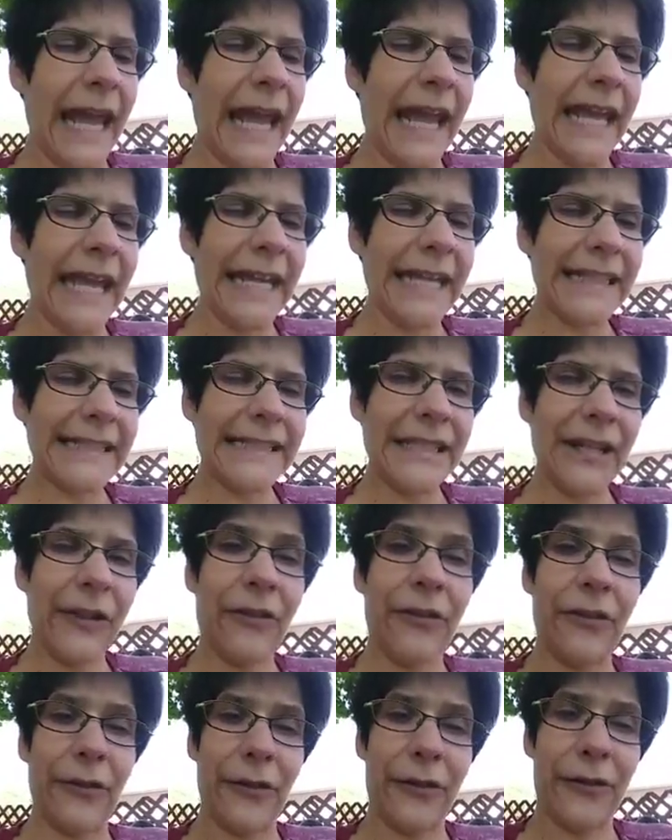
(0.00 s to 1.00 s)
And
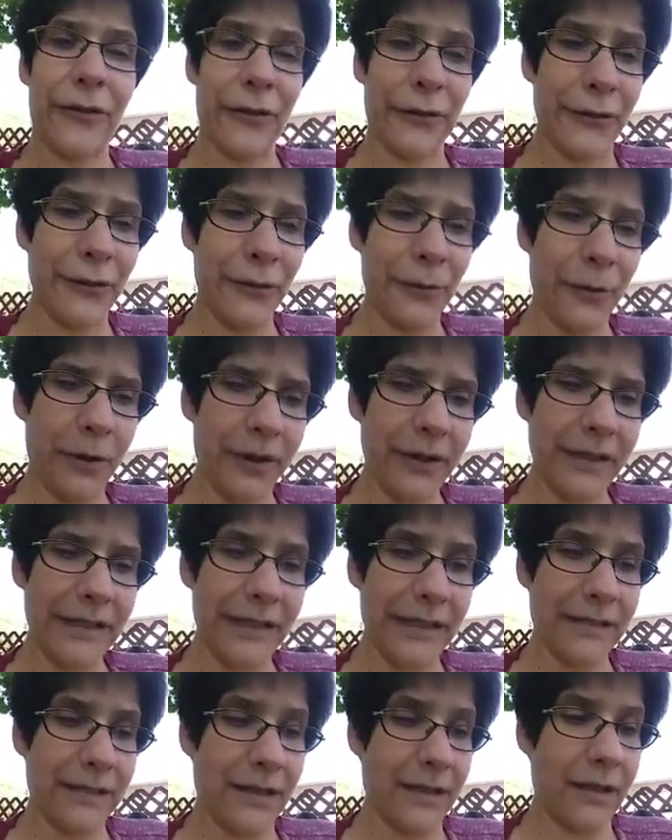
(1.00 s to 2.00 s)
the third one
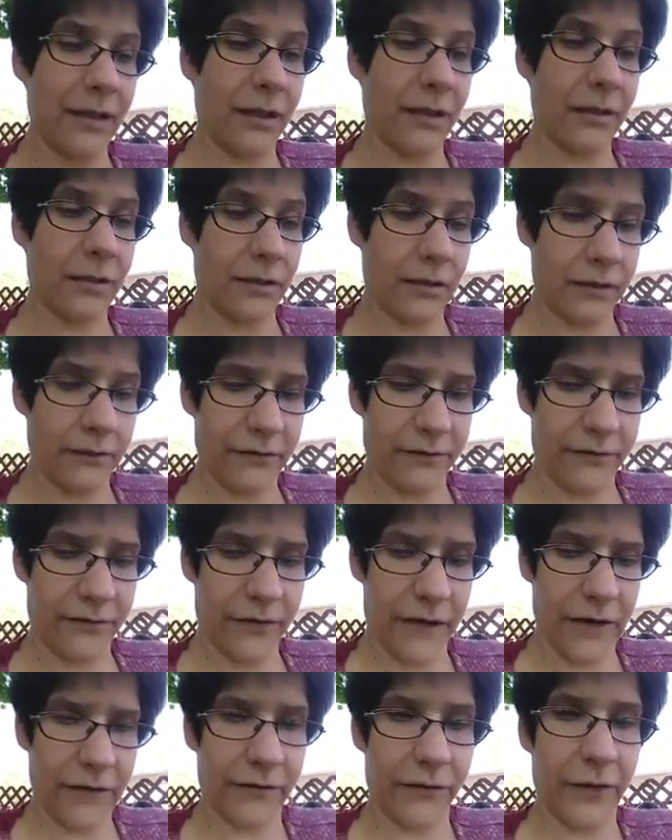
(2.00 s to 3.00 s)
is another
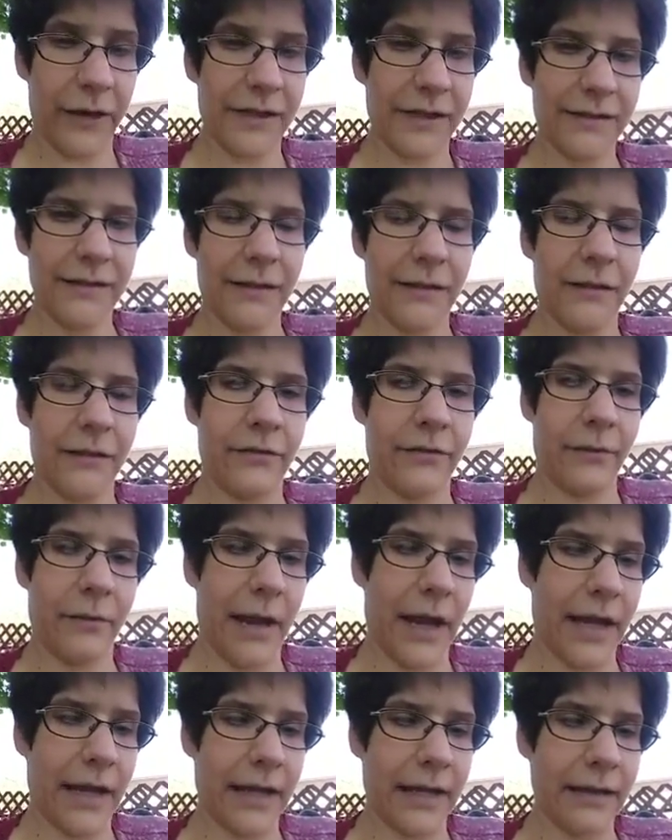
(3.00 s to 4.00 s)
favorite of
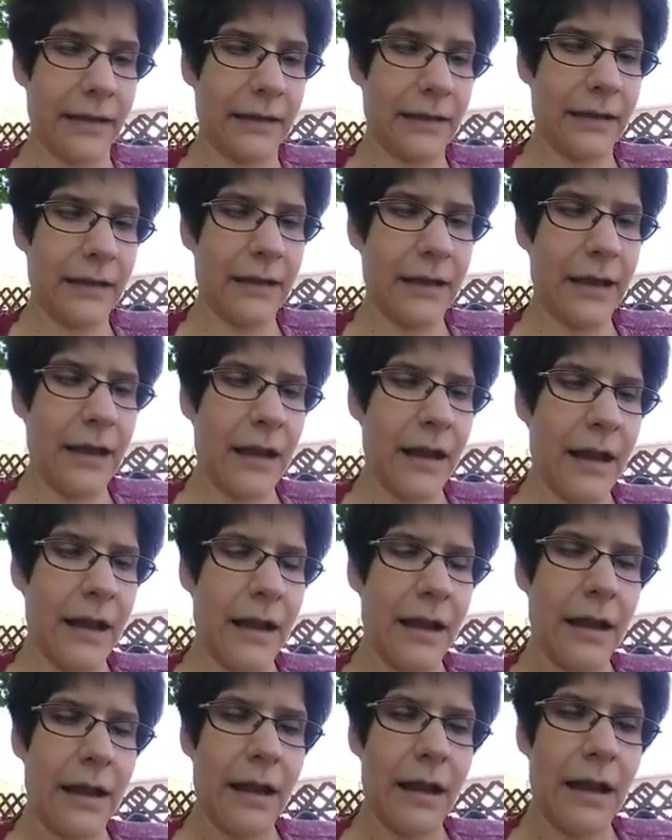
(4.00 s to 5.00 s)
mine.
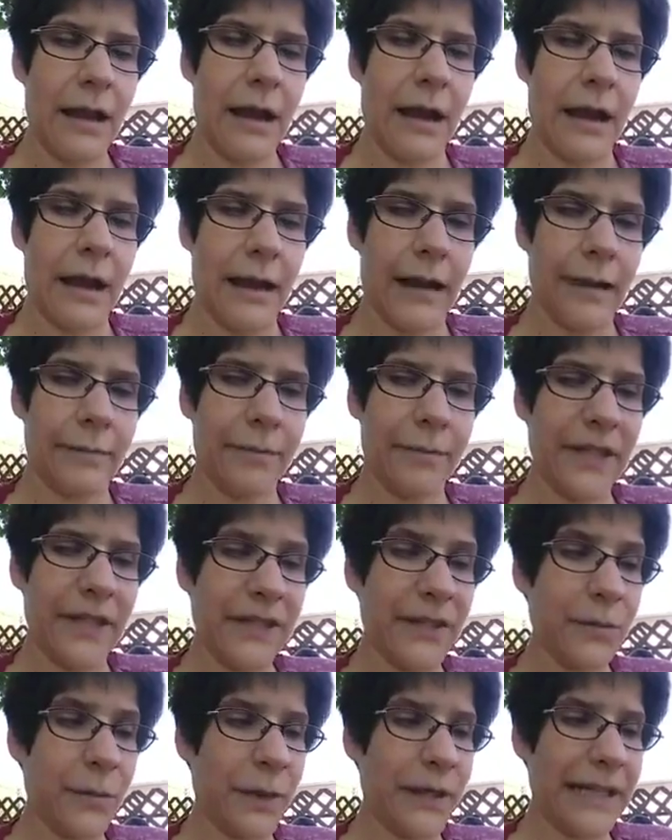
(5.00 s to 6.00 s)

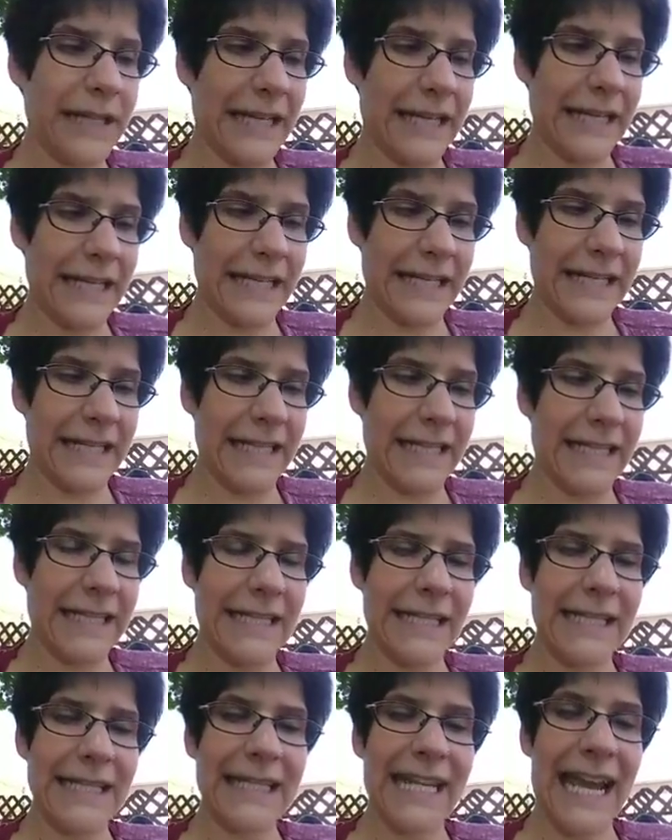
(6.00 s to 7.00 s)
This one
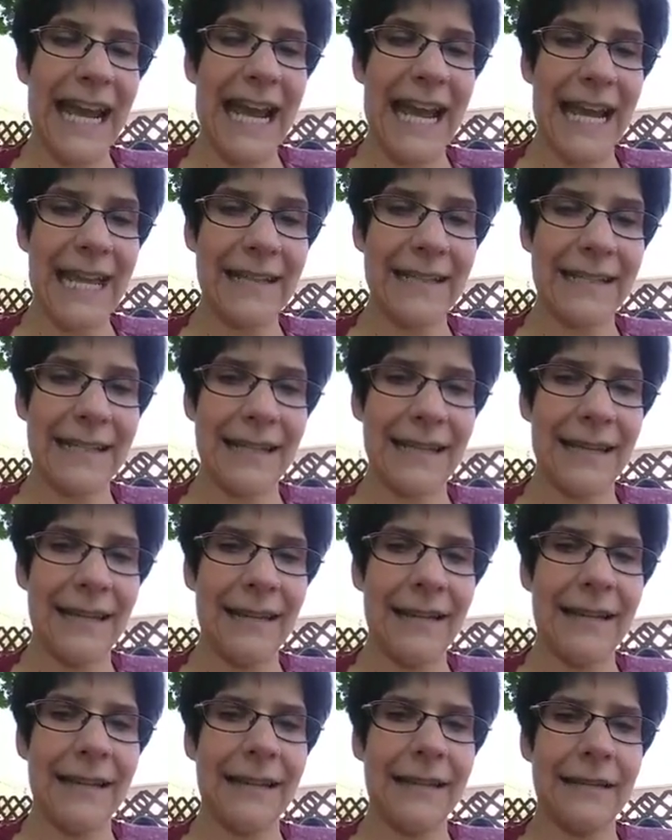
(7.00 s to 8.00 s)
is task
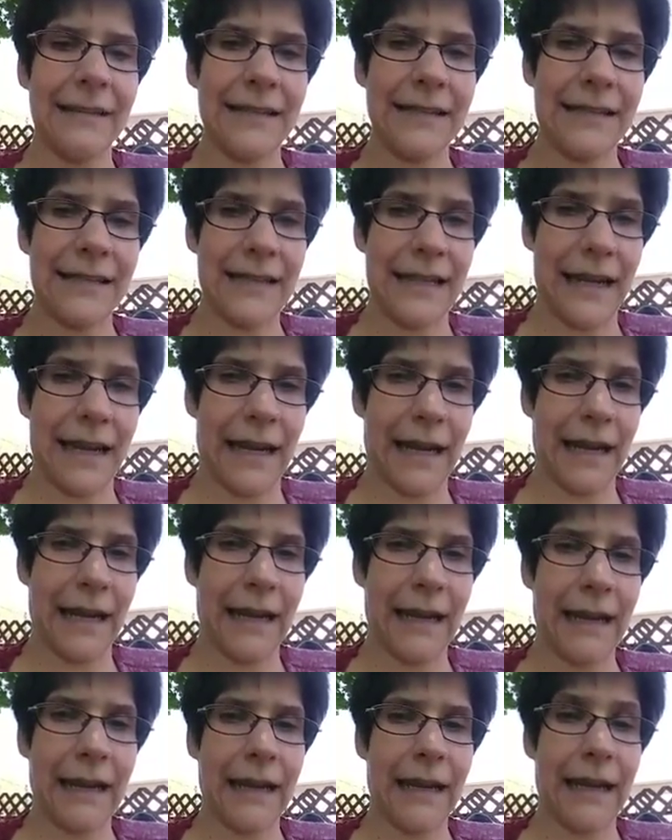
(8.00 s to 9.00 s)

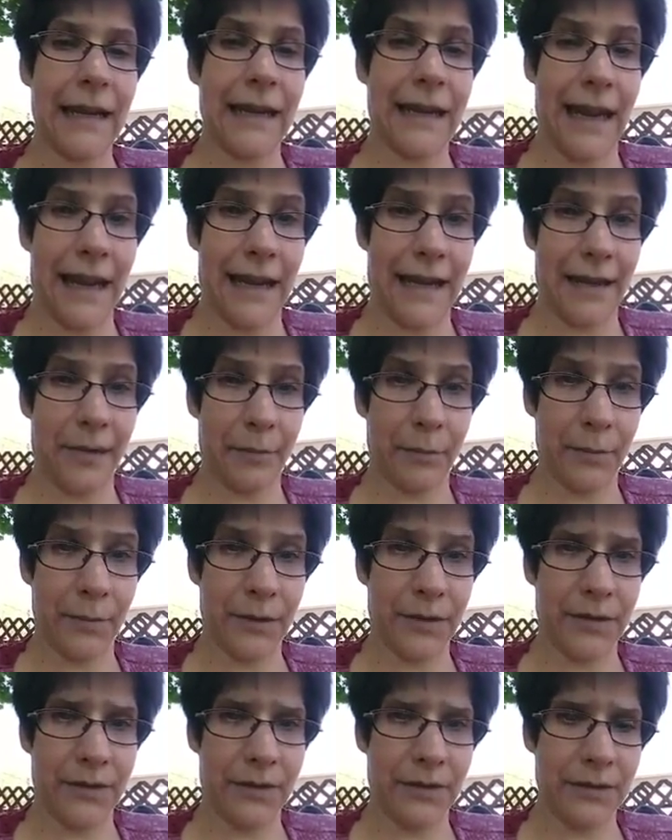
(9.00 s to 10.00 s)
listening
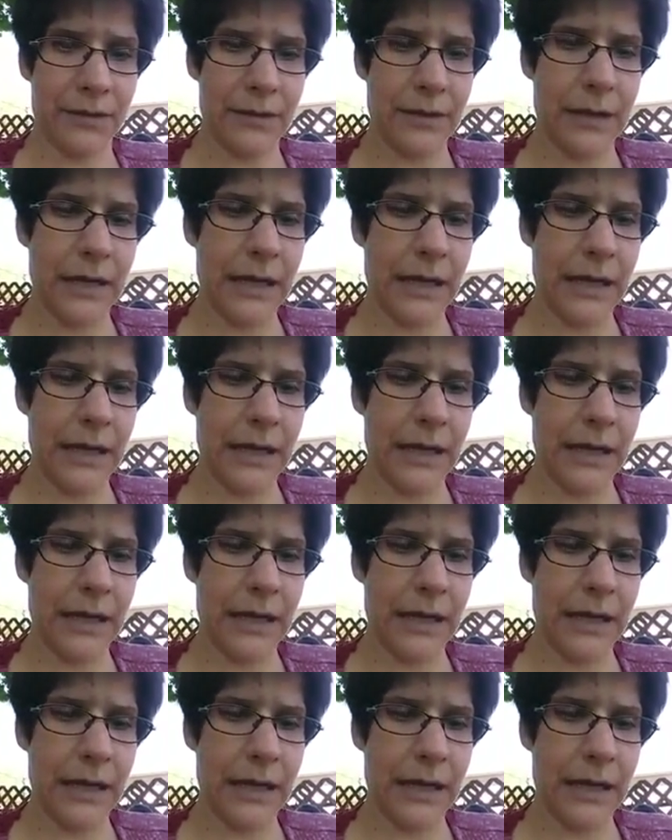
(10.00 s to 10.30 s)
games.